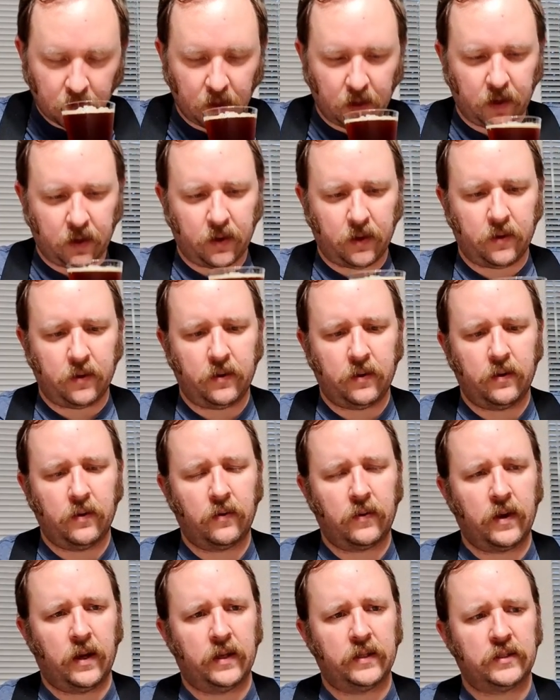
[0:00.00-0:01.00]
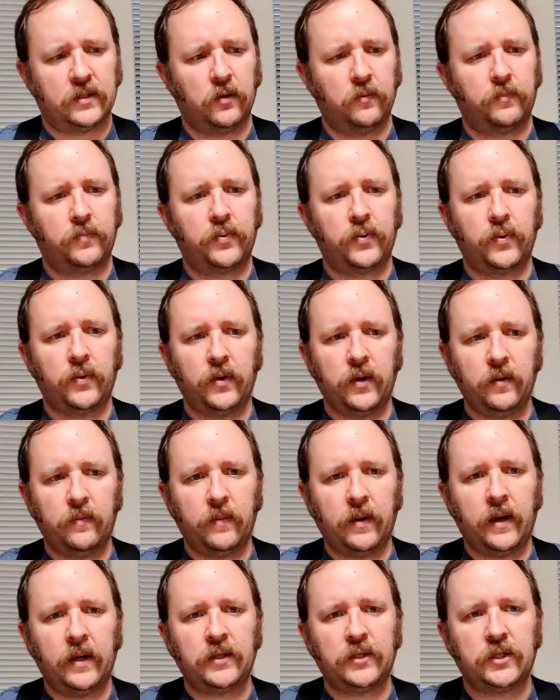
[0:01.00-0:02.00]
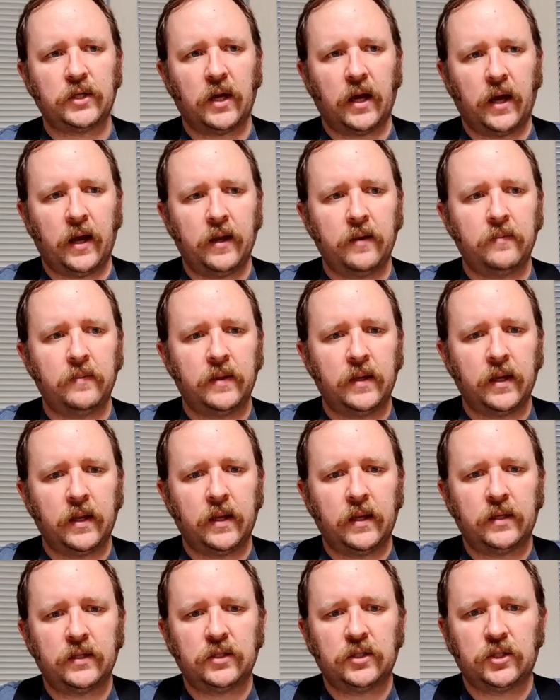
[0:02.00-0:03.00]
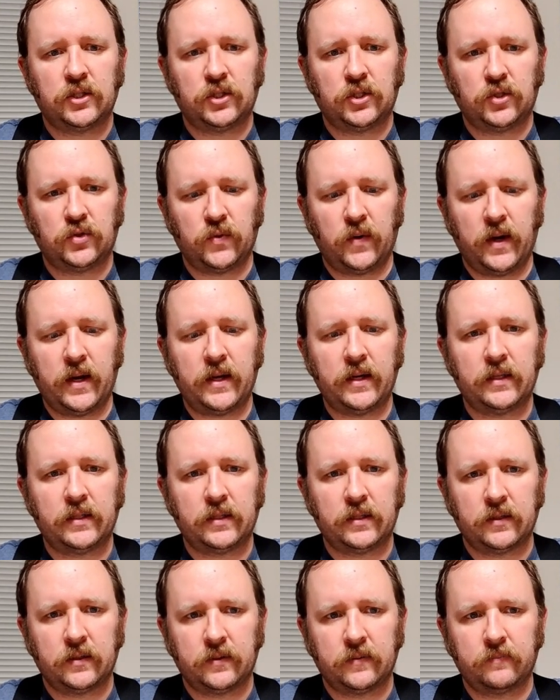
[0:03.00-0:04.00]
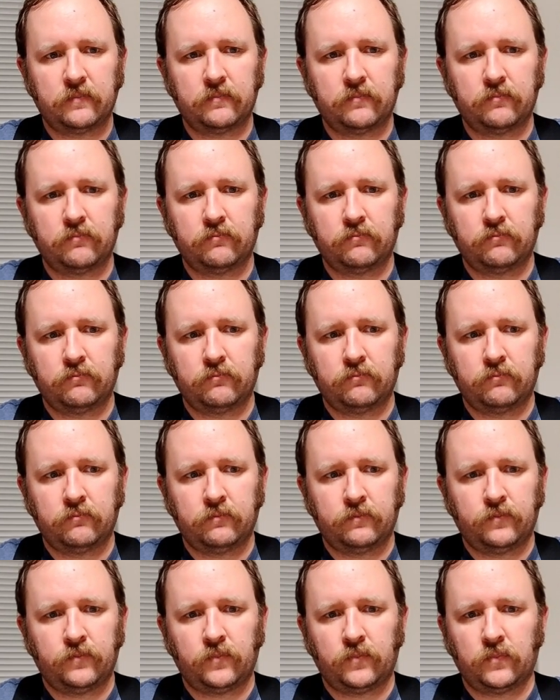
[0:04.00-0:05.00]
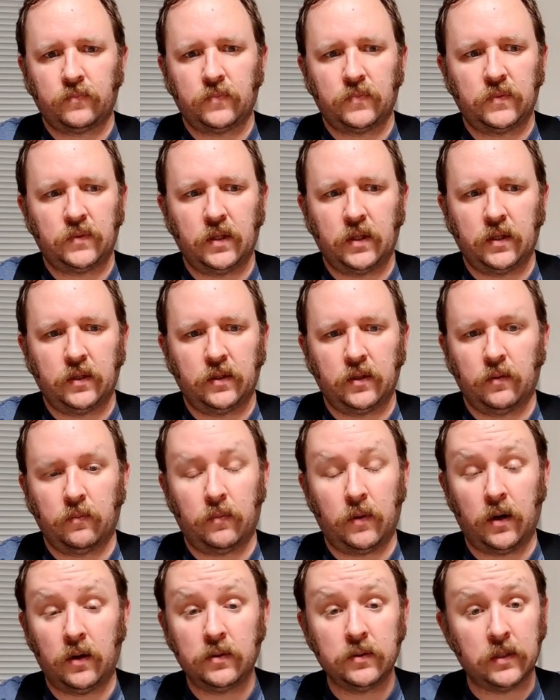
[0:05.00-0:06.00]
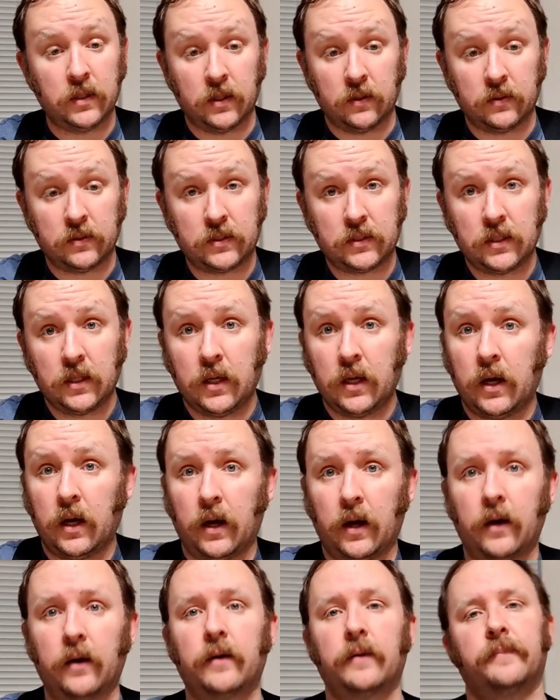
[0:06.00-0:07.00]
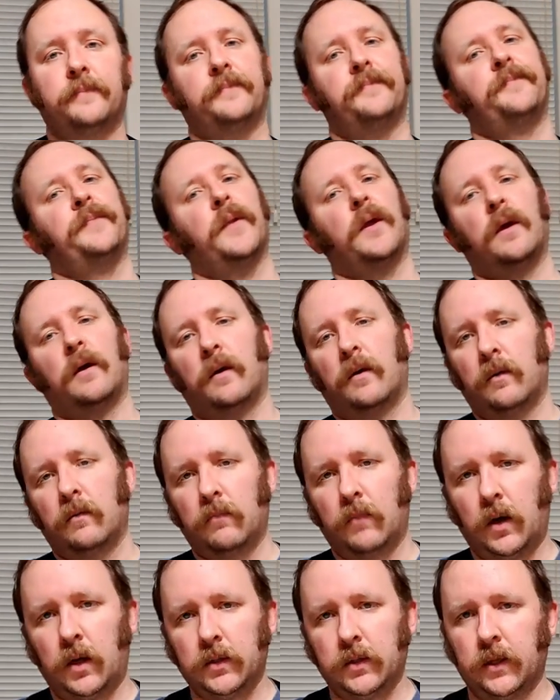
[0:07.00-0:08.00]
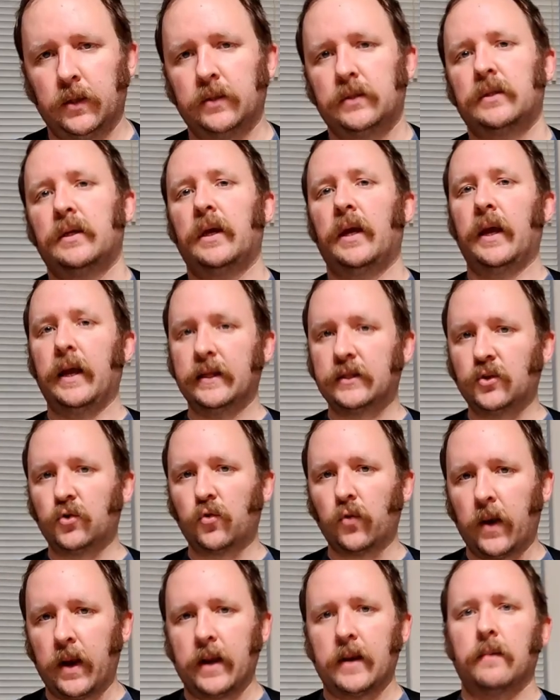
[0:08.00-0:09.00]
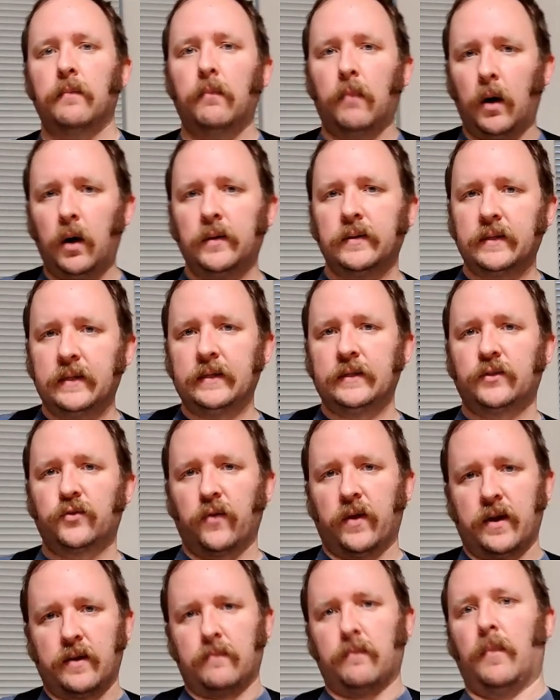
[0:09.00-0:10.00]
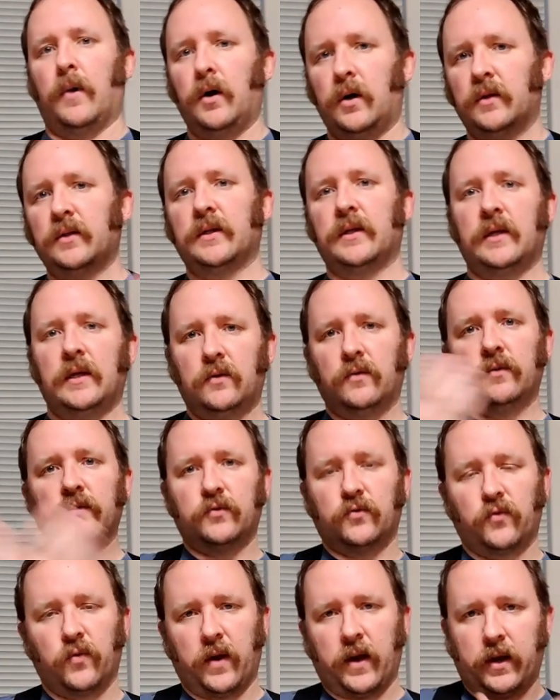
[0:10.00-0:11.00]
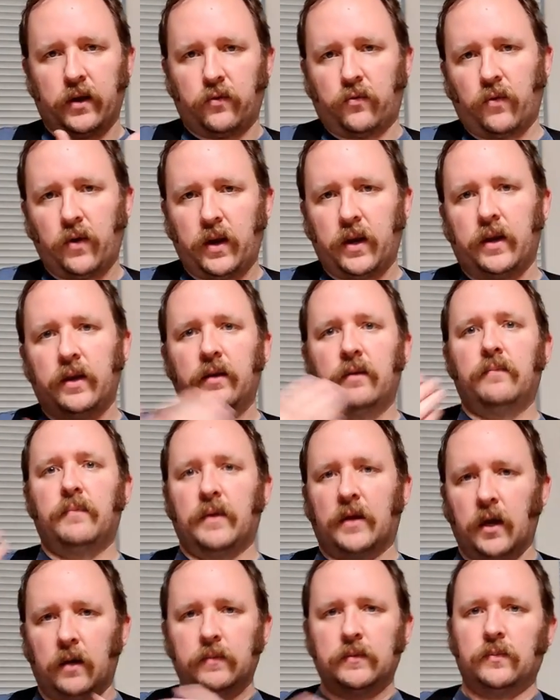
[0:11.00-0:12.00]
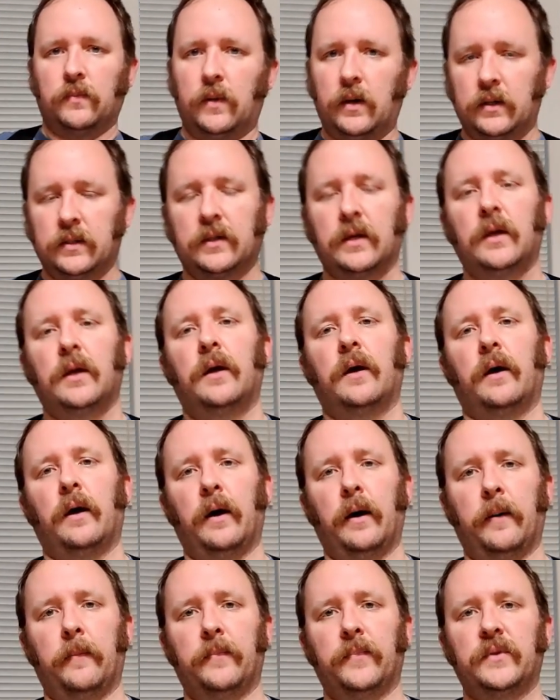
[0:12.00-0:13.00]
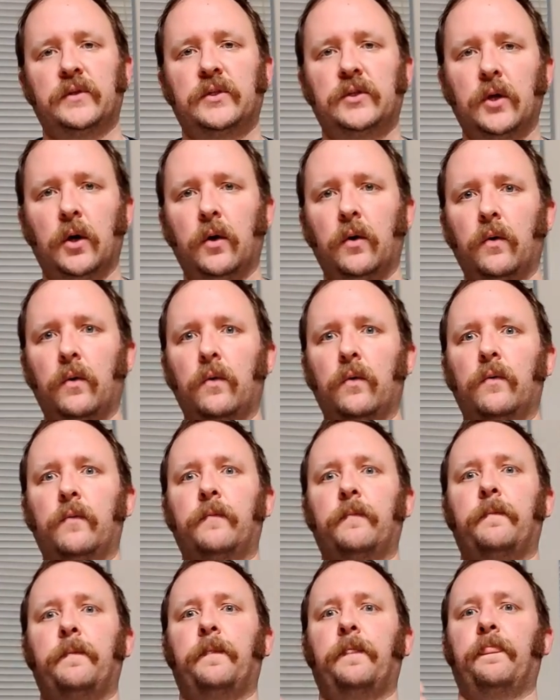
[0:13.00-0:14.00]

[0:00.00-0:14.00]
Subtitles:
Okay, so pretty much I'm getting straight the malt notes. Malt notes. It's grain. Malt is grain. Malt equals grain. Grain becomes malt. So